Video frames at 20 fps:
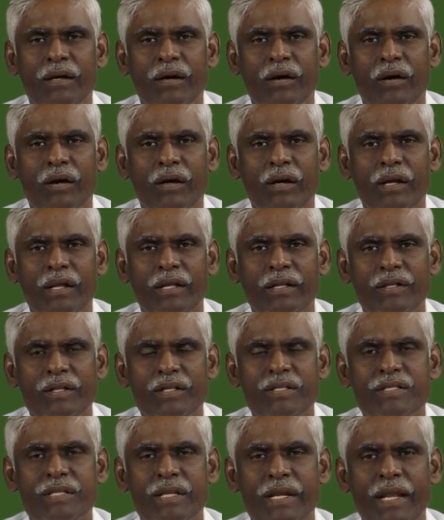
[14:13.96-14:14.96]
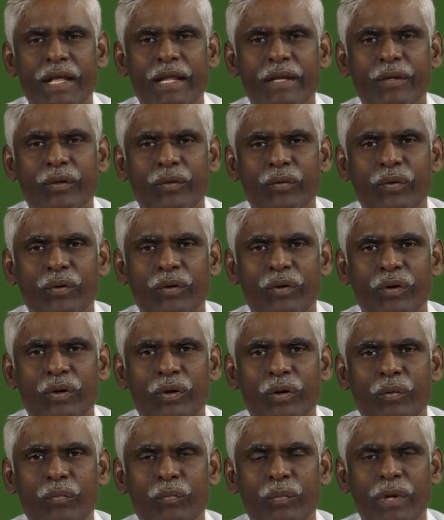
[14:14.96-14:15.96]
are in this scenario,
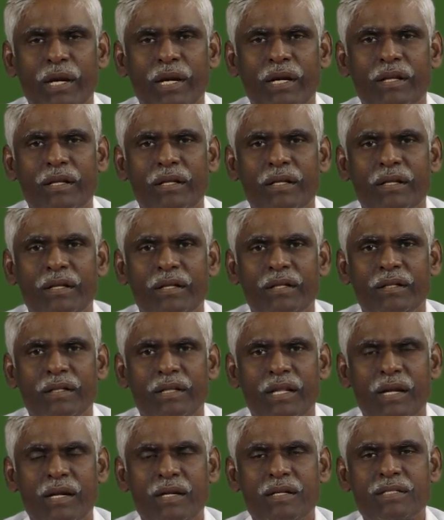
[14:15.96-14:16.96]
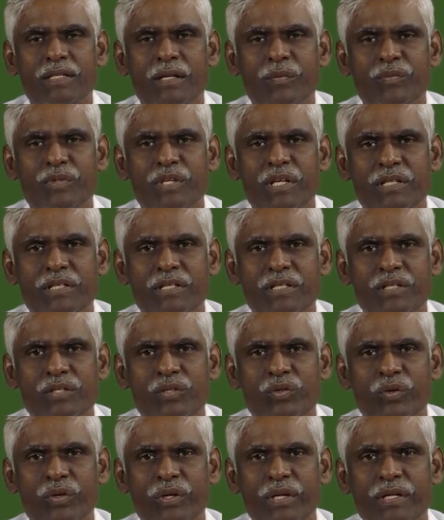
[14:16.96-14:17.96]
but there are some success
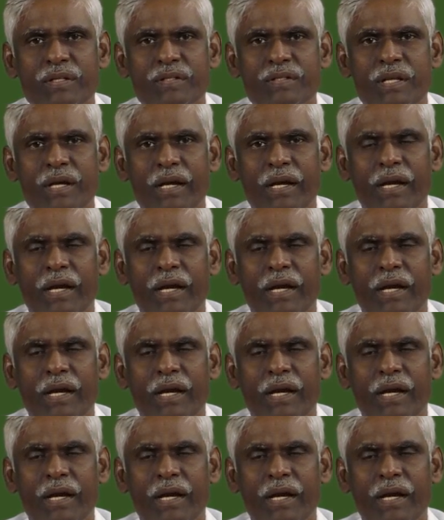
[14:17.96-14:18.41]
stories